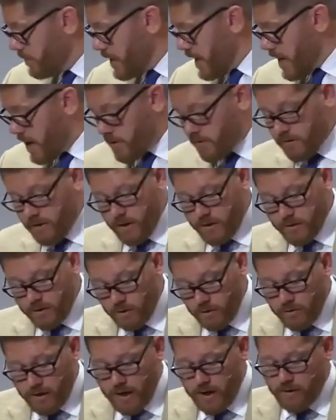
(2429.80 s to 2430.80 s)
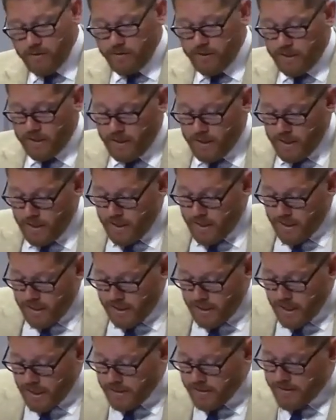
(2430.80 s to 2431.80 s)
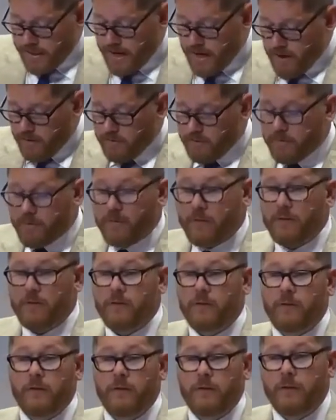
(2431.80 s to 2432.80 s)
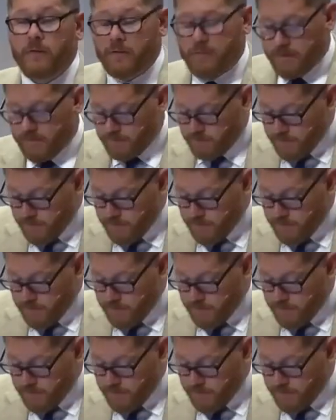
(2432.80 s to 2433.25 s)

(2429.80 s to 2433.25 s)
down on the ground. He, he got down, this